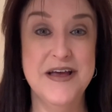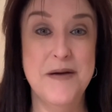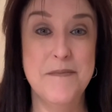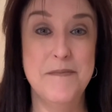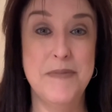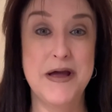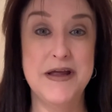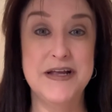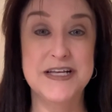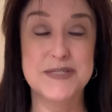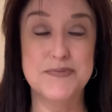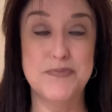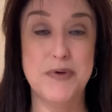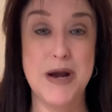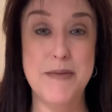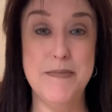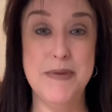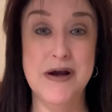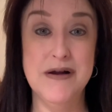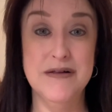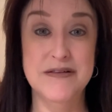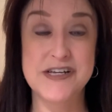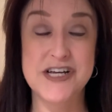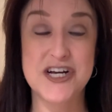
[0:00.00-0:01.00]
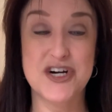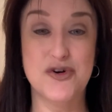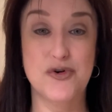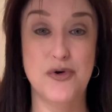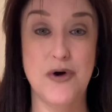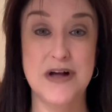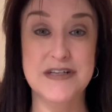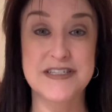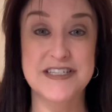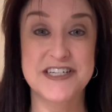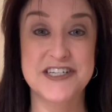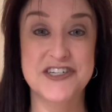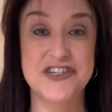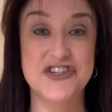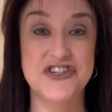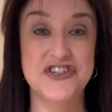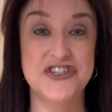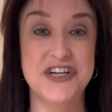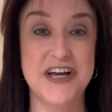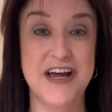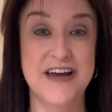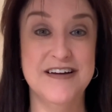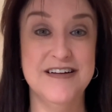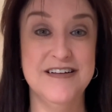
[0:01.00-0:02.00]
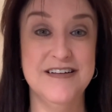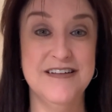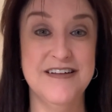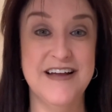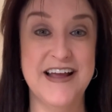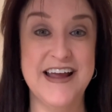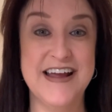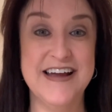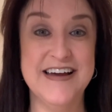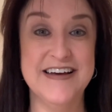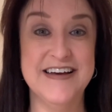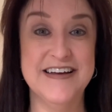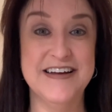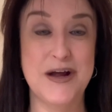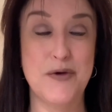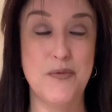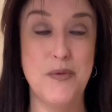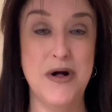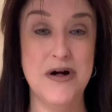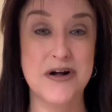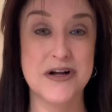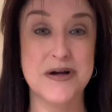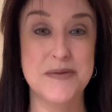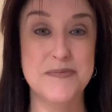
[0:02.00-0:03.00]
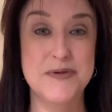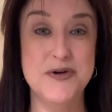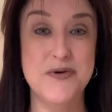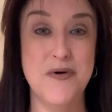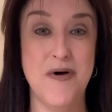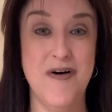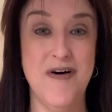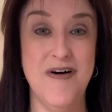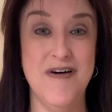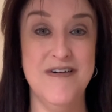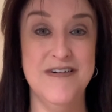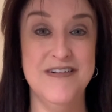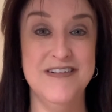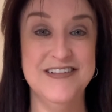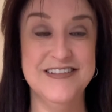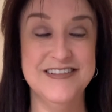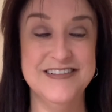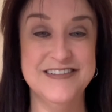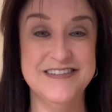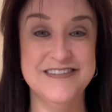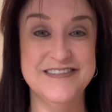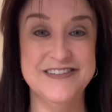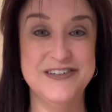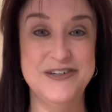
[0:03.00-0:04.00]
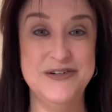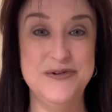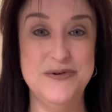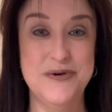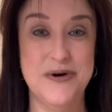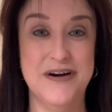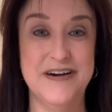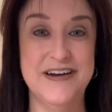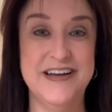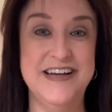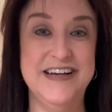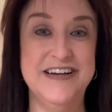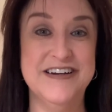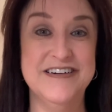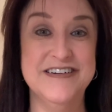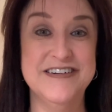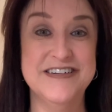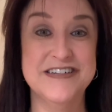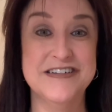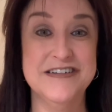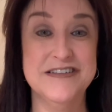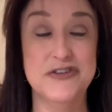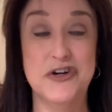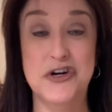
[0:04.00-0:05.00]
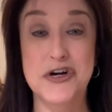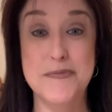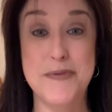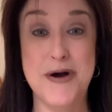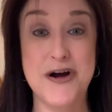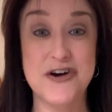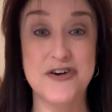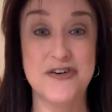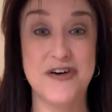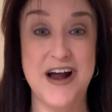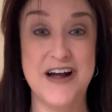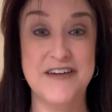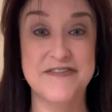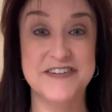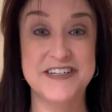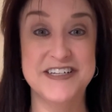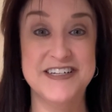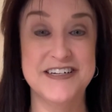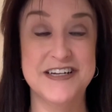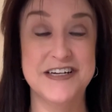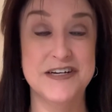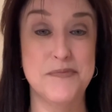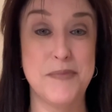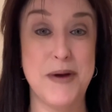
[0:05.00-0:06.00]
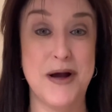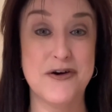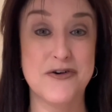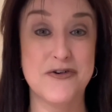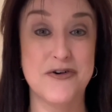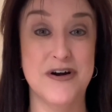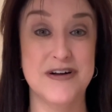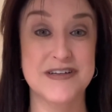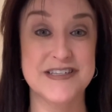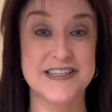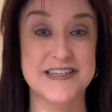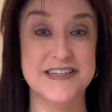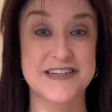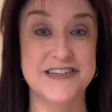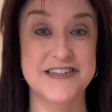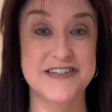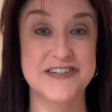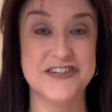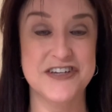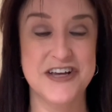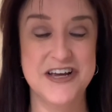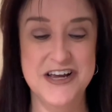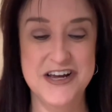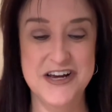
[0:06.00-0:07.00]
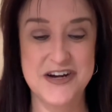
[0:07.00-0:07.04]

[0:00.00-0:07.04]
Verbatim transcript: but it's primarily a cross stitch channel and I welcome you all who are here to learn about crafting and about cross stitch.